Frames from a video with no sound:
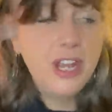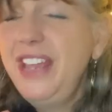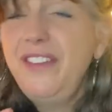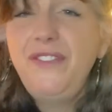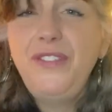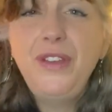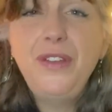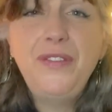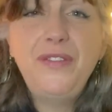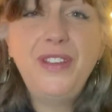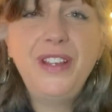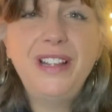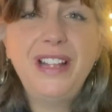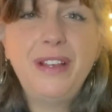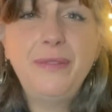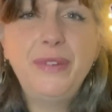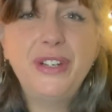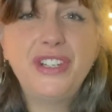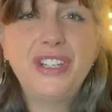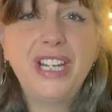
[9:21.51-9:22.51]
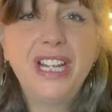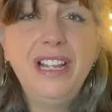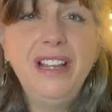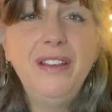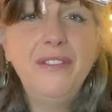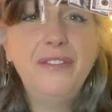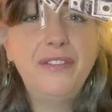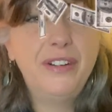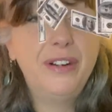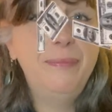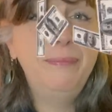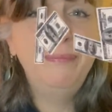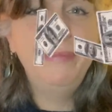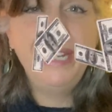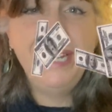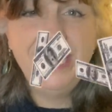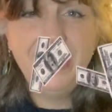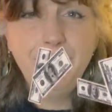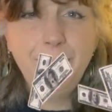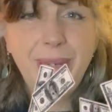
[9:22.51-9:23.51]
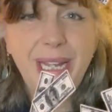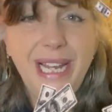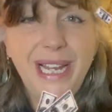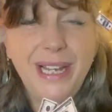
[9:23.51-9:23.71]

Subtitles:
If you feel like wishing for £1 million,